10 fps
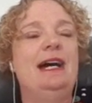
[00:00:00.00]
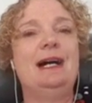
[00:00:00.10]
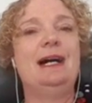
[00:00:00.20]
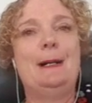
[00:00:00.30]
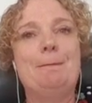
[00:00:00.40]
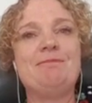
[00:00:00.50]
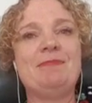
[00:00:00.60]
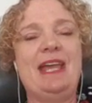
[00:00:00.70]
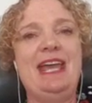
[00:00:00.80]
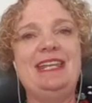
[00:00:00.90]

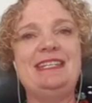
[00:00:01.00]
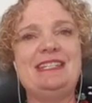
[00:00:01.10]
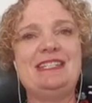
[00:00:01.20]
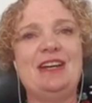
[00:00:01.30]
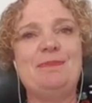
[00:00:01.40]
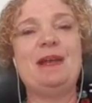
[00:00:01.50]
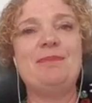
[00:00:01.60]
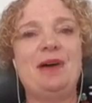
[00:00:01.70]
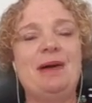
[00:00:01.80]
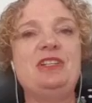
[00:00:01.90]
And so, but
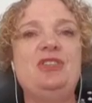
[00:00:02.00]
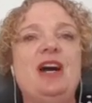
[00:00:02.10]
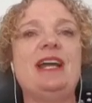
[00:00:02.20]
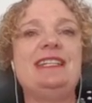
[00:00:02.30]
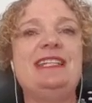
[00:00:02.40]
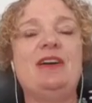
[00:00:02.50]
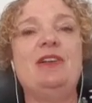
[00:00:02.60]
I'm just trying to get out.